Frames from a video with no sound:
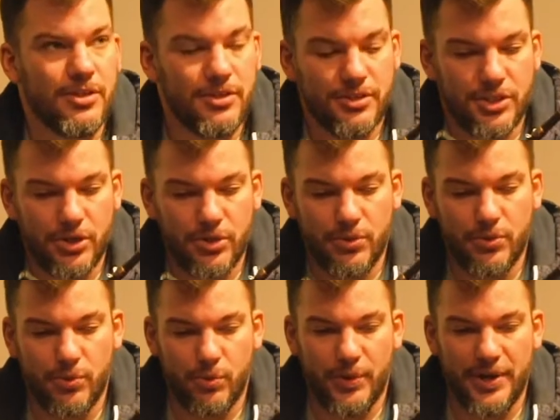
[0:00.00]

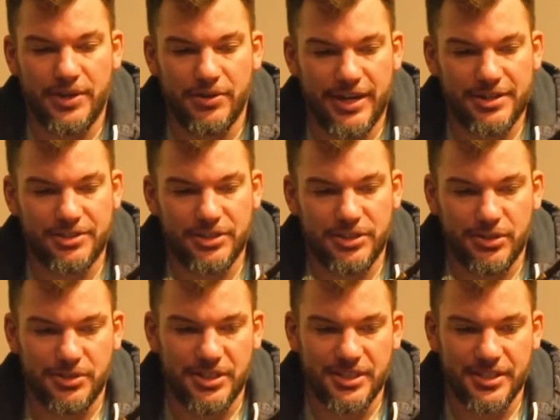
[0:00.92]
So when you're actually
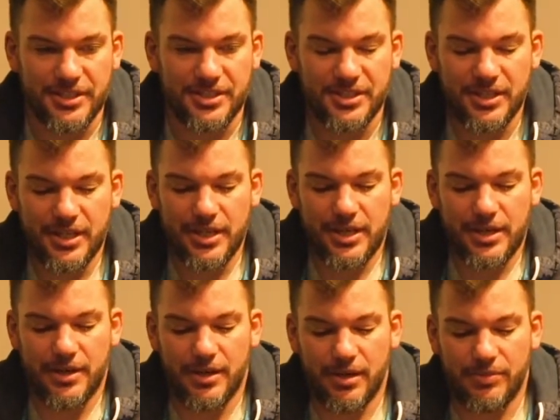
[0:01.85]
using this,
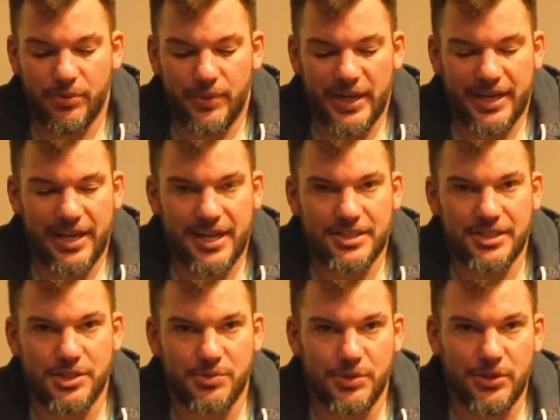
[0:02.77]
the way to cast
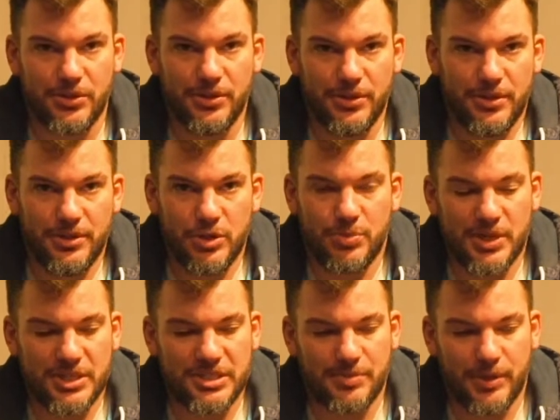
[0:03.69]
this reel, you
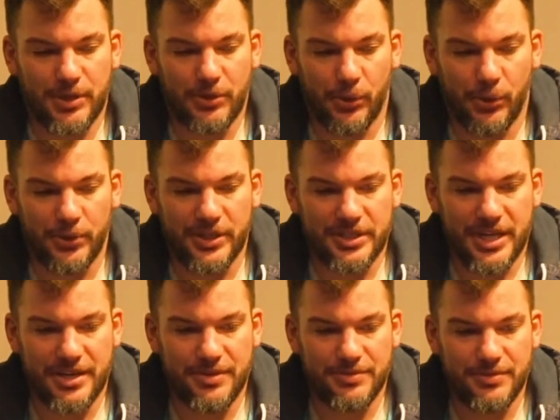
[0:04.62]
press the button, hold it
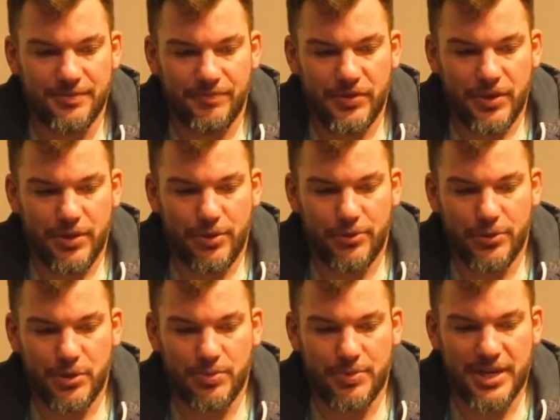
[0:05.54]
down, throw
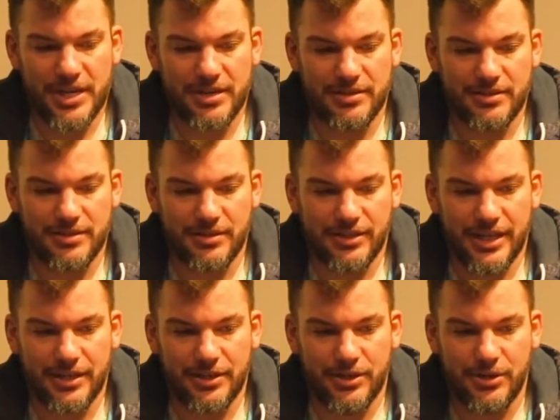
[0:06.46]
your bait, let
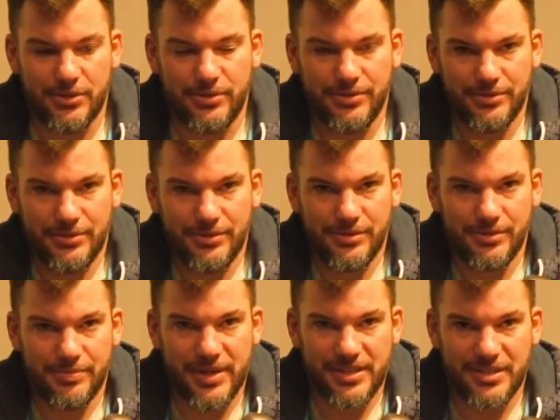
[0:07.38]
it go,
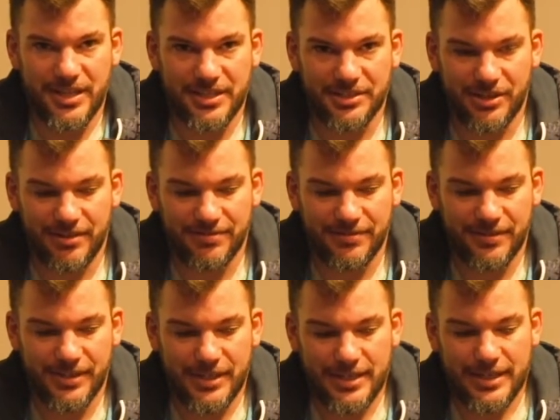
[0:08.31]
bait takes off.
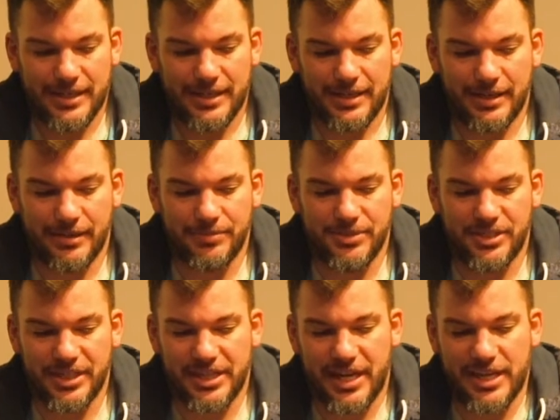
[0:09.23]
To
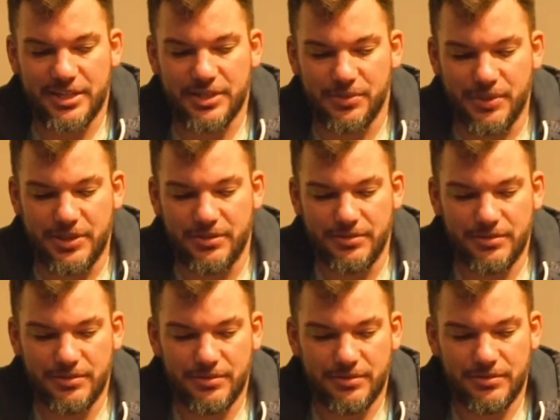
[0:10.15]
engage the reel,
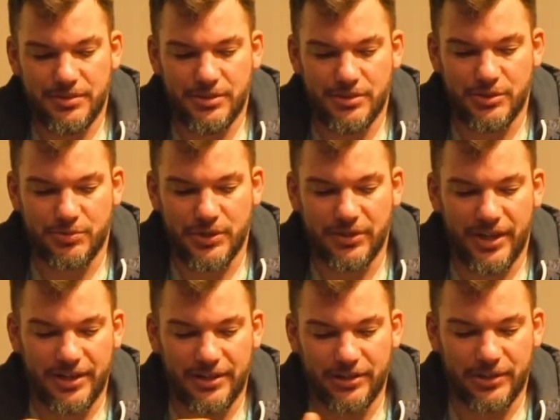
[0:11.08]
you just reel
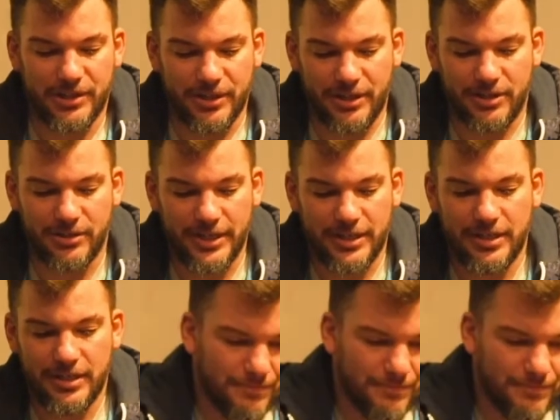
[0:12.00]
on it, you'll hear it click.